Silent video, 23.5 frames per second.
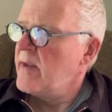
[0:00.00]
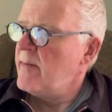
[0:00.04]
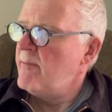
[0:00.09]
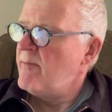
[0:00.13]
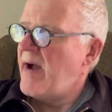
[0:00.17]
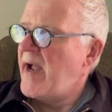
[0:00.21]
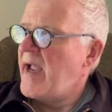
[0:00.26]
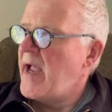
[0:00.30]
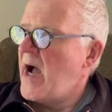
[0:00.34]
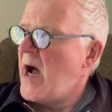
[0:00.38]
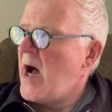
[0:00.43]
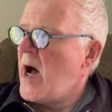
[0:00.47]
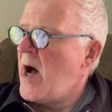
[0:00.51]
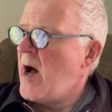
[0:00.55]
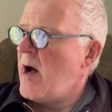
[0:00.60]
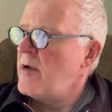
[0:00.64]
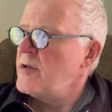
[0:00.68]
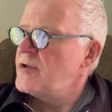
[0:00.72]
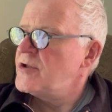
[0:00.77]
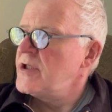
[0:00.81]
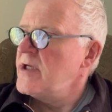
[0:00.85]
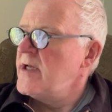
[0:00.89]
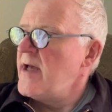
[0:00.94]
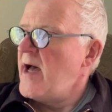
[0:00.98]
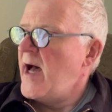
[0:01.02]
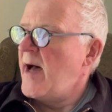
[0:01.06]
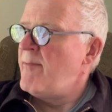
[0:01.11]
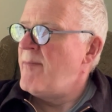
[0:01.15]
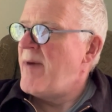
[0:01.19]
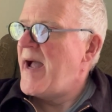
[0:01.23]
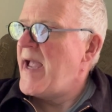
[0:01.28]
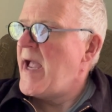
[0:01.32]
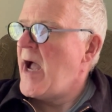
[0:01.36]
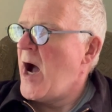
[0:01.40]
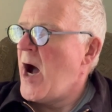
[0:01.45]
My heart and
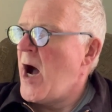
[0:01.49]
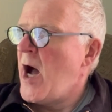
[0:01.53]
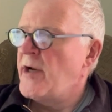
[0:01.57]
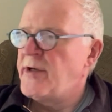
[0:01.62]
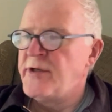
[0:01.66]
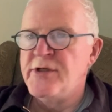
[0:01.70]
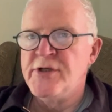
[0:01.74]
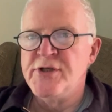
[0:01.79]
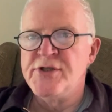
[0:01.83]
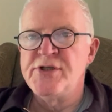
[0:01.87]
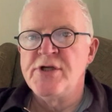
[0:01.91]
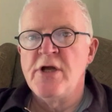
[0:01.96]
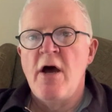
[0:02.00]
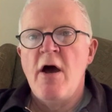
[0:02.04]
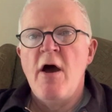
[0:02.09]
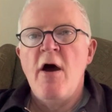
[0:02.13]
my hardness